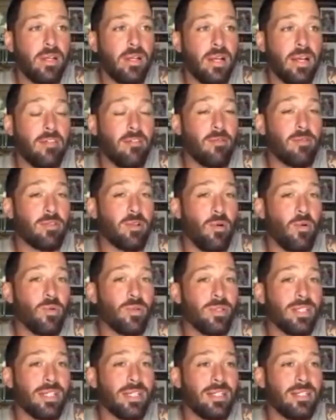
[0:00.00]
And there was
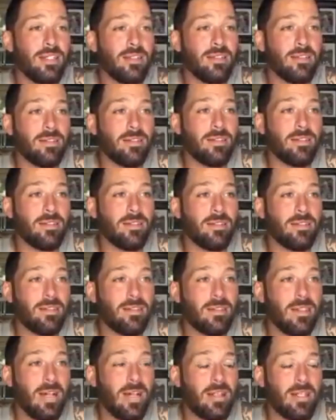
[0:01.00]
only,
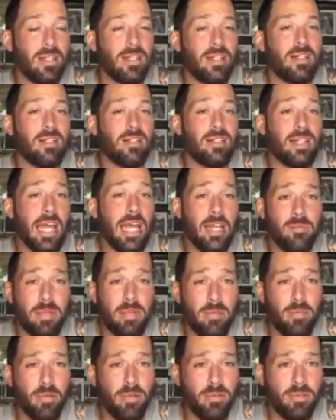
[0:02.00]
I think, 10
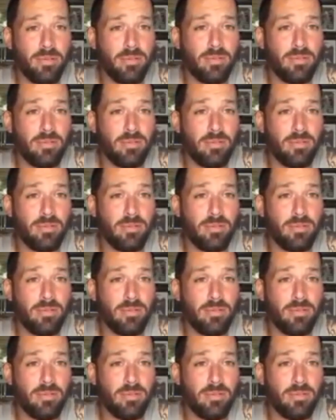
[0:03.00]
people.